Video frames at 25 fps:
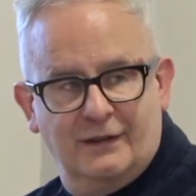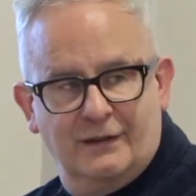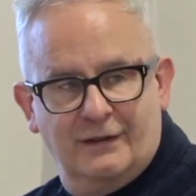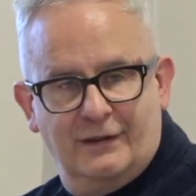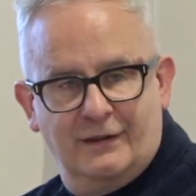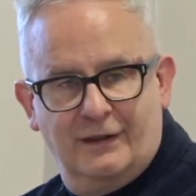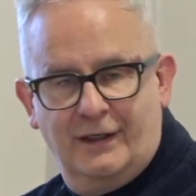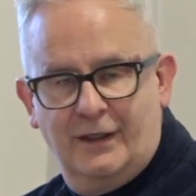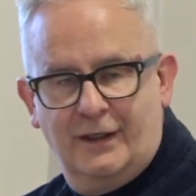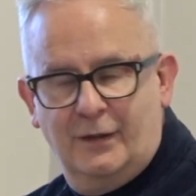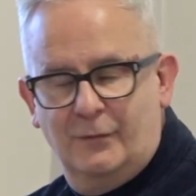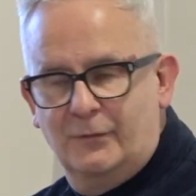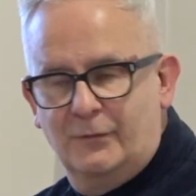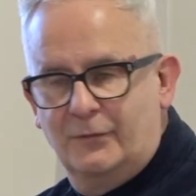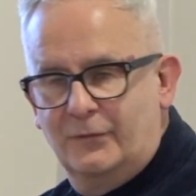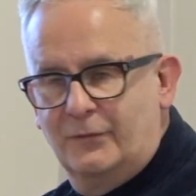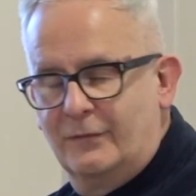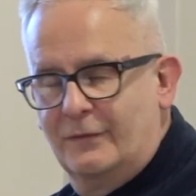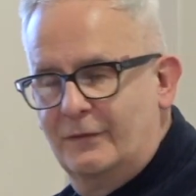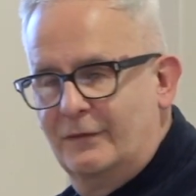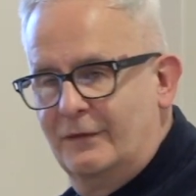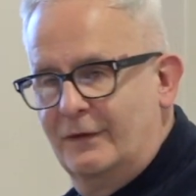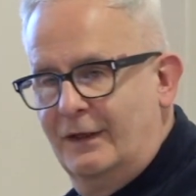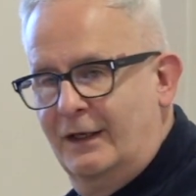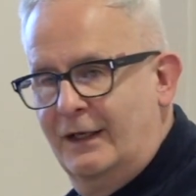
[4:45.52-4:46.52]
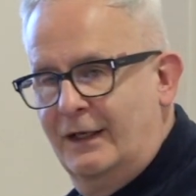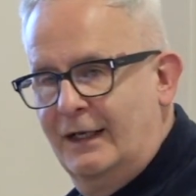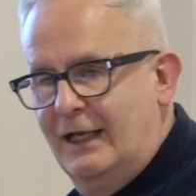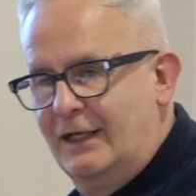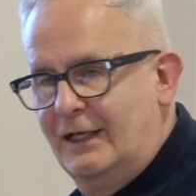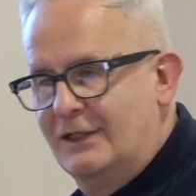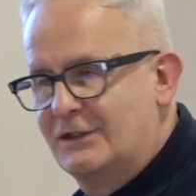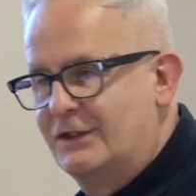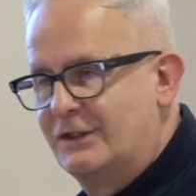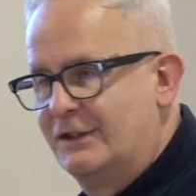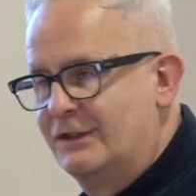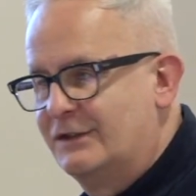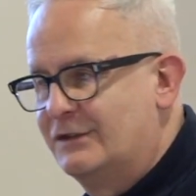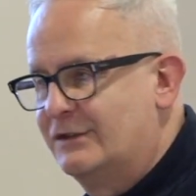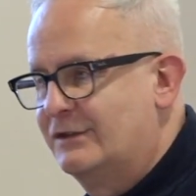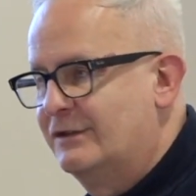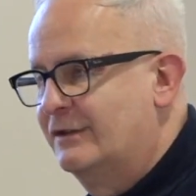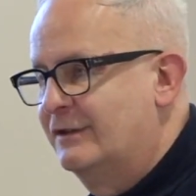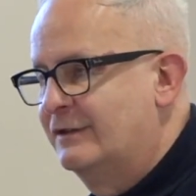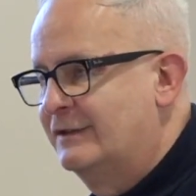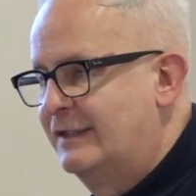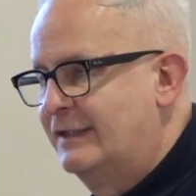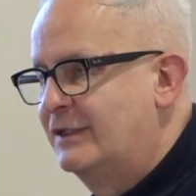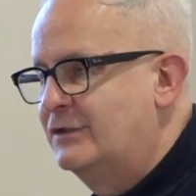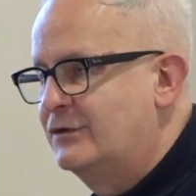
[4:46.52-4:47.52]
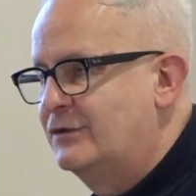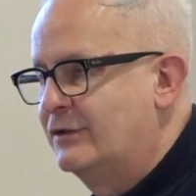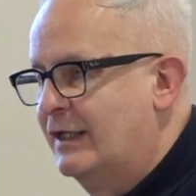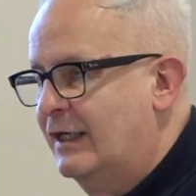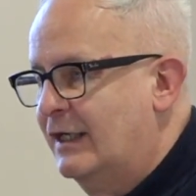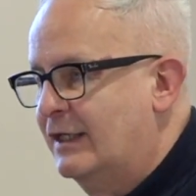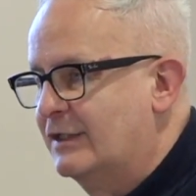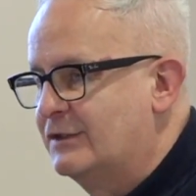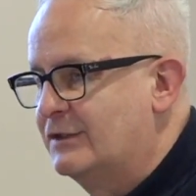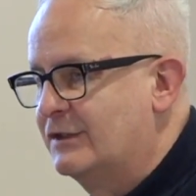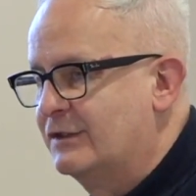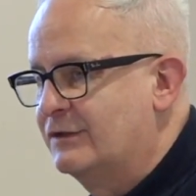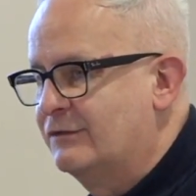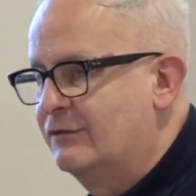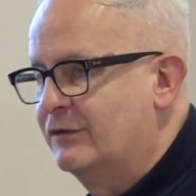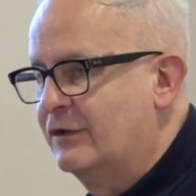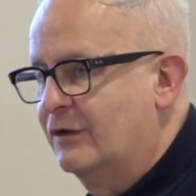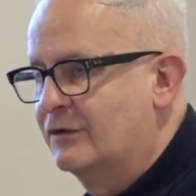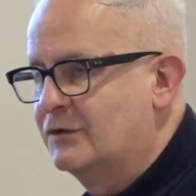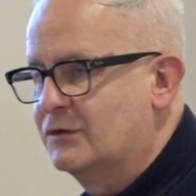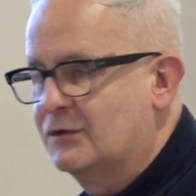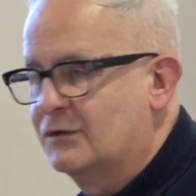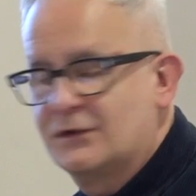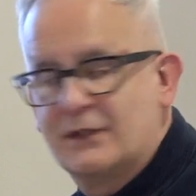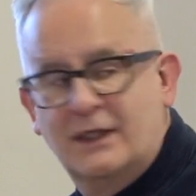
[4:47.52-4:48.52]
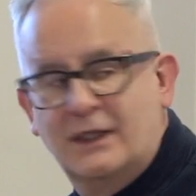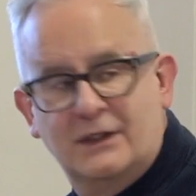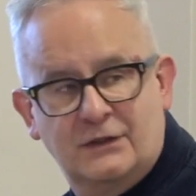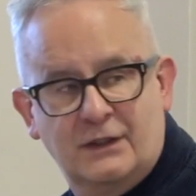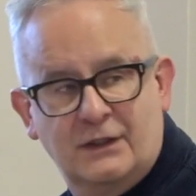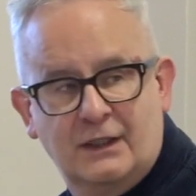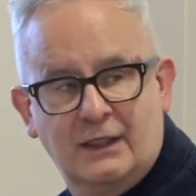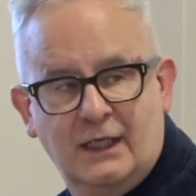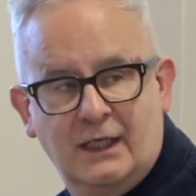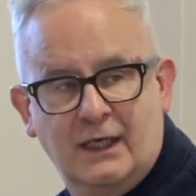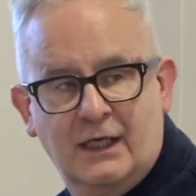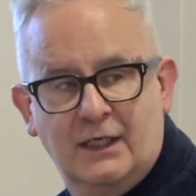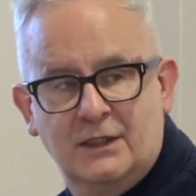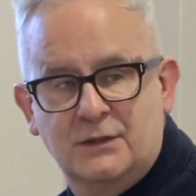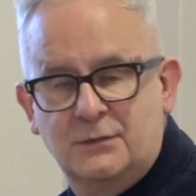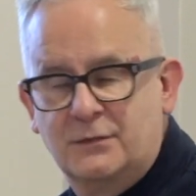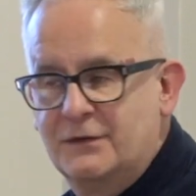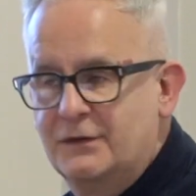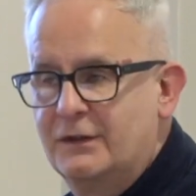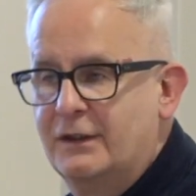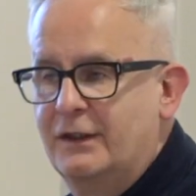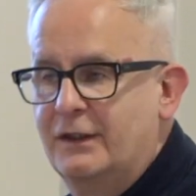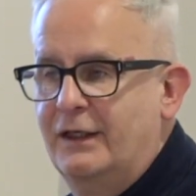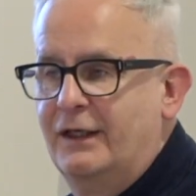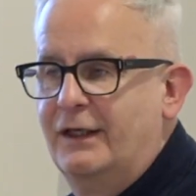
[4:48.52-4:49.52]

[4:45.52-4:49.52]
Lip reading: data analysis for consultation and engagement